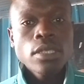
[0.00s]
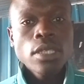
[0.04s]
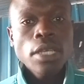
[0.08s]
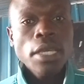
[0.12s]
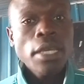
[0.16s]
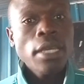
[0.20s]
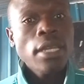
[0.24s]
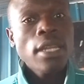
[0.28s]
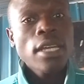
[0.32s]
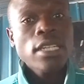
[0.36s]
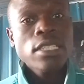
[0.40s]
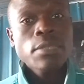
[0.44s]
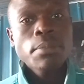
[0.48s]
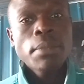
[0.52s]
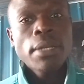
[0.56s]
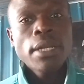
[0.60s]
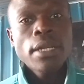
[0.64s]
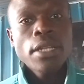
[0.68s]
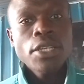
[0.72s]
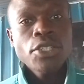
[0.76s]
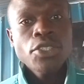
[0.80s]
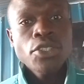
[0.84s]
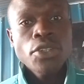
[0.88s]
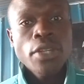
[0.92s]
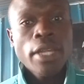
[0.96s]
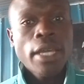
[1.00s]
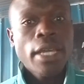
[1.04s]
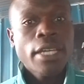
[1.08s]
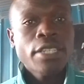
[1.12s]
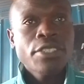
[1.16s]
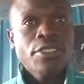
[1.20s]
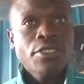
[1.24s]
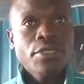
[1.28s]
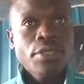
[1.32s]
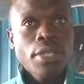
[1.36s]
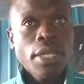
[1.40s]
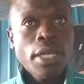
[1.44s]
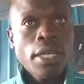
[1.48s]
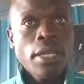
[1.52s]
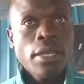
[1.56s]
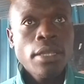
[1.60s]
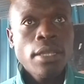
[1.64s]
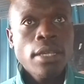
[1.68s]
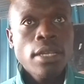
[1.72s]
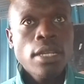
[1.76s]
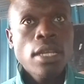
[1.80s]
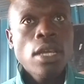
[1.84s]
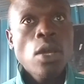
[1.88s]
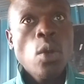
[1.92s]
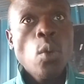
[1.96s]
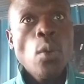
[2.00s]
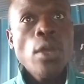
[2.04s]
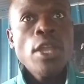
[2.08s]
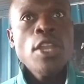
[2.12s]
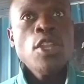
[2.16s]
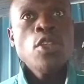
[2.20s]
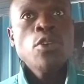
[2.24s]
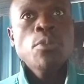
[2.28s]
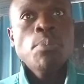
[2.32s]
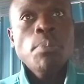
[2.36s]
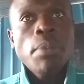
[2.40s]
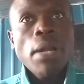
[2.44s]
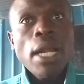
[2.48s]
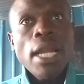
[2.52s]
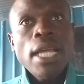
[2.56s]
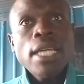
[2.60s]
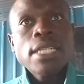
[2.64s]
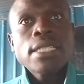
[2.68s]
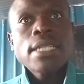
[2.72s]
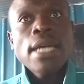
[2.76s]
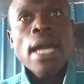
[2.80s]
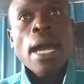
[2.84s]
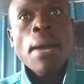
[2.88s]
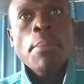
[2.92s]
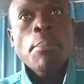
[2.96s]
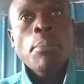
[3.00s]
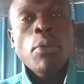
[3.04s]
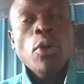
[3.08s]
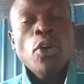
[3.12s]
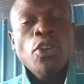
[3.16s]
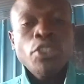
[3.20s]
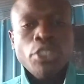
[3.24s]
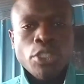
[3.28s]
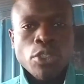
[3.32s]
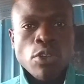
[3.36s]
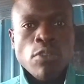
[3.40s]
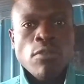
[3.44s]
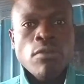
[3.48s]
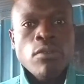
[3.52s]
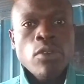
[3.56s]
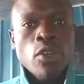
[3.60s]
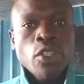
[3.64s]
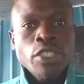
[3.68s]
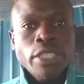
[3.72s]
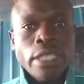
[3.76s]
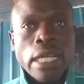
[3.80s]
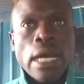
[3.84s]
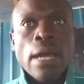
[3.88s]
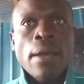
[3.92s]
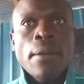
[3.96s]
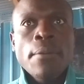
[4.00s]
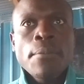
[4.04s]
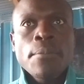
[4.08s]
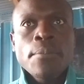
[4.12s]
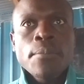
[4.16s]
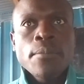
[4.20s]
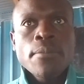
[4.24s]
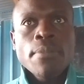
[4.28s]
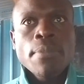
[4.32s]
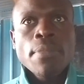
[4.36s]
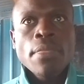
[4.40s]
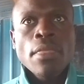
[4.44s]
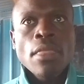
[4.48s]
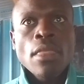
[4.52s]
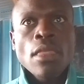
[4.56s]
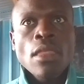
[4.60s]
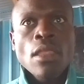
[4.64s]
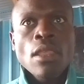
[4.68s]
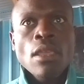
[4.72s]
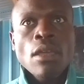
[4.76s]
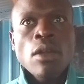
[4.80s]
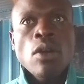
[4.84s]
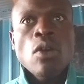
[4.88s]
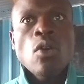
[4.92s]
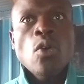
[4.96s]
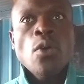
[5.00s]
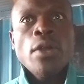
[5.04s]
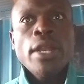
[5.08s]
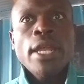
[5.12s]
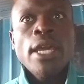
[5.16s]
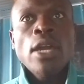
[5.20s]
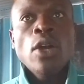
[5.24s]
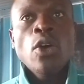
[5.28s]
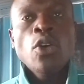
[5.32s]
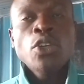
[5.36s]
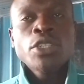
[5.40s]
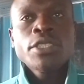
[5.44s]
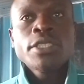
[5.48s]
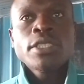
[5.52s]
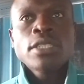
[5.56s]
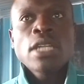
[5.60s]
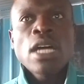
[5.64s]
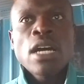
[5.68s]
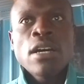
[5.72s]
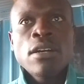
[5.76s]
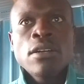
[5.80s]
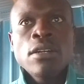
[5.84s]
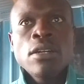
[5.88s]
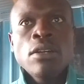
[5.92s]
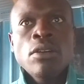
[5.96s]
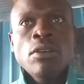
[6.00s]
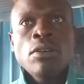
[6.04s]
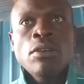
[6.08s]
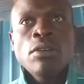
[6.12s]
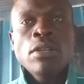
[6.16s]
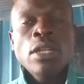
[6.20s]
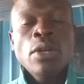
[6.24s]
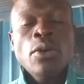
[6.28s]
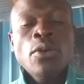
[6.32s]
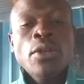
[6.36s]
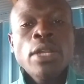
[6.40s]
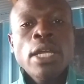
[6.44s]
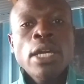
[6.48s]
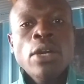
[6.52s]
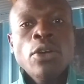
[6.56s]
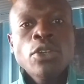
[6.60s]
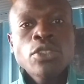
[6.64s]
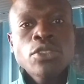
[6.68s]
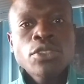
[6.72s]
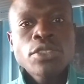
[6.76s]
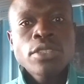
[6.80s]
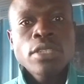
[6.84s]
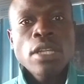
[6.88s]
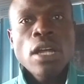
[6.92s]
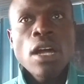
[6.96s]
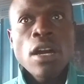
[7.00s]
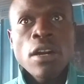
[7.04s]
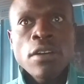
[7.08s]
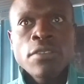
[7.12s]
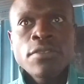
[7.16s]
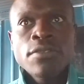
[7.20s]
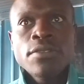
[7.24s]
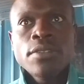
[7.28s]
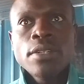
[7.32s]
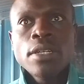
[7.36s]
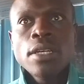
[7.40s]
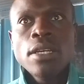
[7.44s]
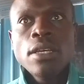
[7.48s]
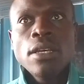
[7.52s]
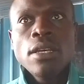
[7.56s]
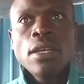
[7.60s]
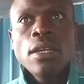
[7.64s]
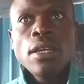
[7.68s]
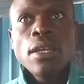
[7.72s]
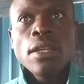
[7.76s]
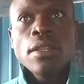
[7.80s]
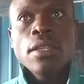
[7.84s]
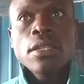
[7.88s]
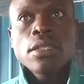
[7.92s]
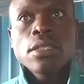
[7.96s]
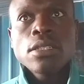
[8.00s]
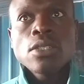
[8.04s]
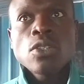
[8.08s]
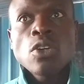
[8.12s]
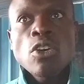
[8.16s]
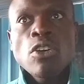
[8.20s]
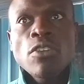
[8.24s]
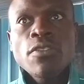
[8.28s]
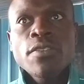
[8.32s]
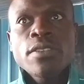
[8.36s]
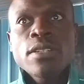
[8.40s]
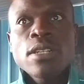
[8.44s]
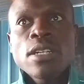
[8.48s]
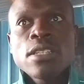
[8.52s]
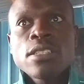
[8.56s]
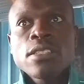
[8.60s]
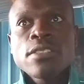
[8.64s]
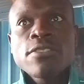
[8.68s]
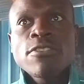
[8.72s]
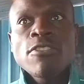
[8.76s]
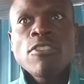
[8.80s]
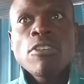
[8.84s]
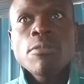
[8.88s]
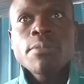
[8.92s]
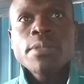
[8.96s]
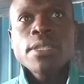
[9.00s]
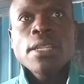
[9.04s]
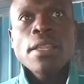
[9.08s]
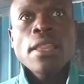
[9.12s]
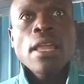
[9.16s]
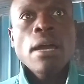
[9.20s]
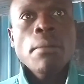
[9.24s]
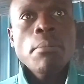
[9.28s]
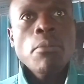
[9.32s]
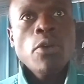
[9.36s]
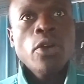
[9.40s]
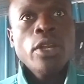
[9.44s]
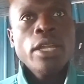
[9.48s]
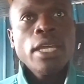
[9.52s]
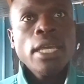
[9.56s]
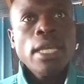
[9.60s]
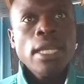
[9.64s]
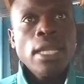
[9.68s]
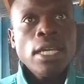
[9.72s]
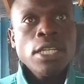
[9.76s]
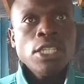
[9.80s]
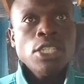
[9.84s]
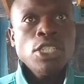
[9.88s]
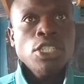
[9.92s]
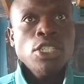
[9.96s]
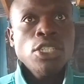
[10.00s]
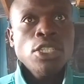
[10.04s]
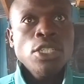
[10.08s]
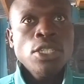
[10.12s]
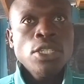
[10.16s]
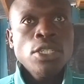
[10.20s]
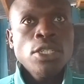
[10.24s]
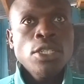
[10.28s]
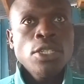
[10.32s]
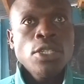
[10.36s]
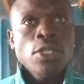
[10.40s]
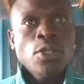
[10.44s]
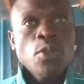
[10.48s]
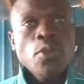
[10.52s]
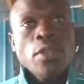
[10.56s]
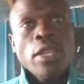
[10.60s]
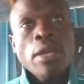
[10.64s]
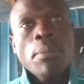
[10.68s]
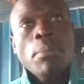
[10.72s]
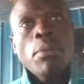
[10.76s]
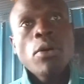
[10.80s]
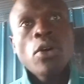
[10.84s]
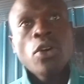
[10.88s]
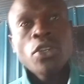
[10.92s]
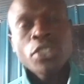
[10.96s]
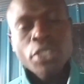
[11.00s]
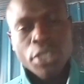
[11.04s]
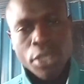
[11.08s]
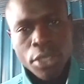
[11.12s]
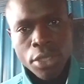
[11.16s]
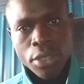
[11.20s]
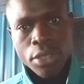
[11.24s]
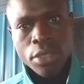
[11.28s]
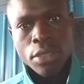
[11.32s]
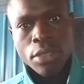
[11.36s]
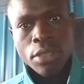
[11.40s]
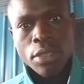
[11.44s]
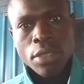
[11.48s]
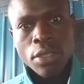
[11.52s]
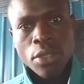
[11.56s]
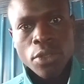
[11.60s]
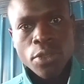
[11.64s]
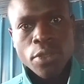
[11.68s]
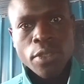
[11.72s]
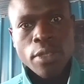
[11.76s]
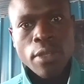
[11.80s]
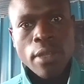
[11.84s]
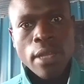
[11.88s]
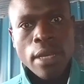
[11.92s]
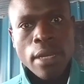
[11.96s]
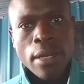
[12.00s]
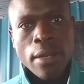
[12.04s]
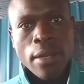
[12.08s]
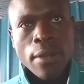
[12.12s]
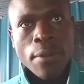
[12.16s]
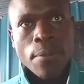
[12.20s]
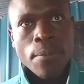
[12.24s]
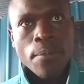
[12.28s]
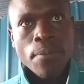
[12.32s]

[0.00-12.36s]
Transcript: In explanation, I can say that when you place a pot of water on a hot stove, the stove transforms thermal energy to the pot. You see that?